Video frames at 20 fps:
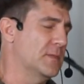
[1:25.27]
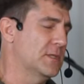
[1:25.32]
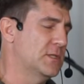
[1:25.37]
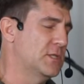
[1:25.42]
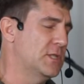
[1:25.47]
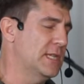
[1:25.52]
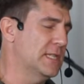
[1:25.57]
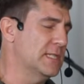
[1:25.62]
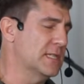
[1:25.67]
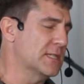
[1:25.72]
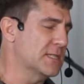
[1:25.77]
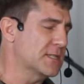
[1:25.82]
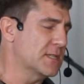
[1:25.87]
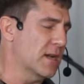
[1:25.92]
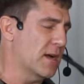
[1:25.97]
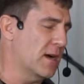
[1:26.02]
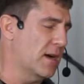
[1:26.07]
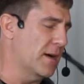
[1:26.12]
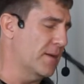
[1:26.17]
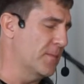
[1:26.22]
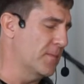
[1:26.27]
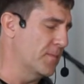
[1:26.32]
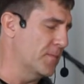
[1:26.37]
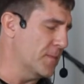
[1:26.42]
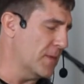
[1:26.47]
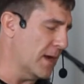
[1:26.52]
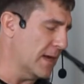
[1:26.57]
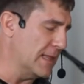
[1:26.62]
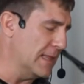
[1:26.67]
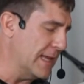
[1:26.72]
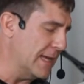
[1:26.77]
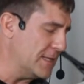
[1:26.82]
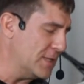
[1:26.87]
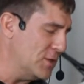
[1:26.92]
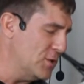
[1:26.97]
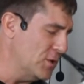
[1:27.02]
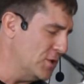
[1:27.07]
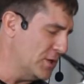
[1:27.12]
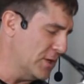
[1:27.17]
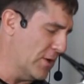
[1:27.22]
Jesus, um, unless
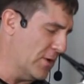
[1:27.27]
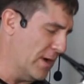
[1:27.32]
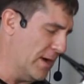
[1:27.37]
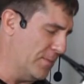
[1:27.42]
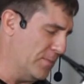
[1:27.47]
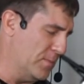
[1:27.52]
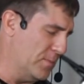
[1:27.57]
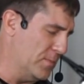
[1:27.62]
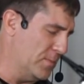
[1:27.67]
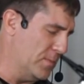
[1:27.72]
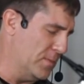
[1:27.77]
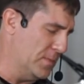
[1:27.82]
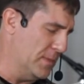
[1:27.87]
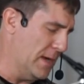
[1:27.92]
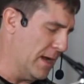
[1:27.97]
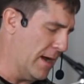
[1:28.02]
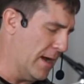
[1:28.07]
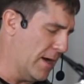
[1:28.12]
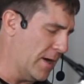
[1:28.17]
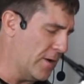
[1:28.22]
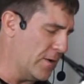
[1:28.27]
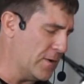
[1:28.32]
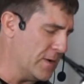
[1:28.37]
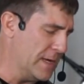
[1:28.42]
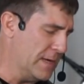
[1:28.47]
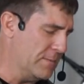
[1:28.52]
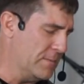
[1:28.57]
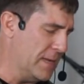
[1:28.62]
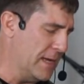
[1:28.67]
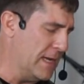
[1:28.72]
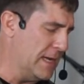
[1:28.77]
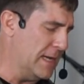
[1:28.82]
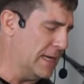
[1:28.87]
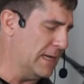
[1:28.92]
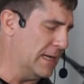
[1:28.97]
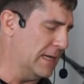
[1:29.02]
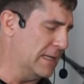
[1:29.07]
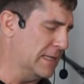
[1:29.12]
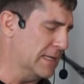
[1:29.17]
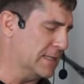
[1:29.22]
you show up now in me
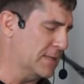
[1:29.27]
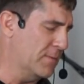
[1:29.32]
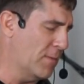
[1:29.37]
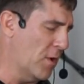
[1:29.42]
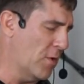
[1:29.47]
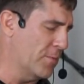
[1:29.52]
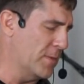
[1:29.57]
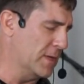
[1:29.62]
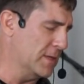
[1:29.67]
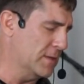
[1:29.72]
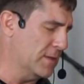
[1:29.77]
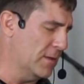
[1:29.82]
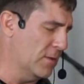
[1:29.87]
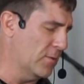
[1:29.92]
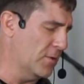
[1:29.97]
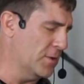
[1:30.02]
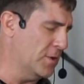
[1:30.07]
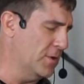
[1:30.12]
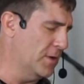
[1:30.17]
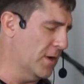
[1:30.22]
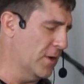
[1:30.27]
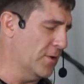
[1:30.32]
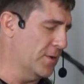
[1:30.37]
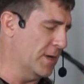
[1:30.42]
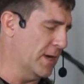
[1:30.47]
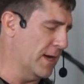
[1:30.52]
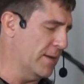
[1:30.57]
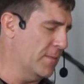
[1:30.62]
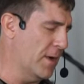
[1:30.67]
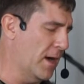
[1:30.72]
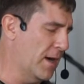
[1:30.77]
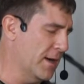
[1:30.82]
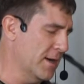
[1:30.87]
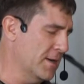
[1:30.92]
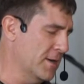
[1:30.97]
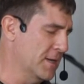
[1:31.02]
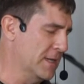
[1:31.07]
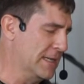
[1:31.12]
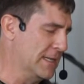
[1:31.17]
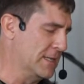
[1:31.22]
and in this moment, Lord, you know that I'm
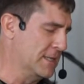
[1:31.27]
hung.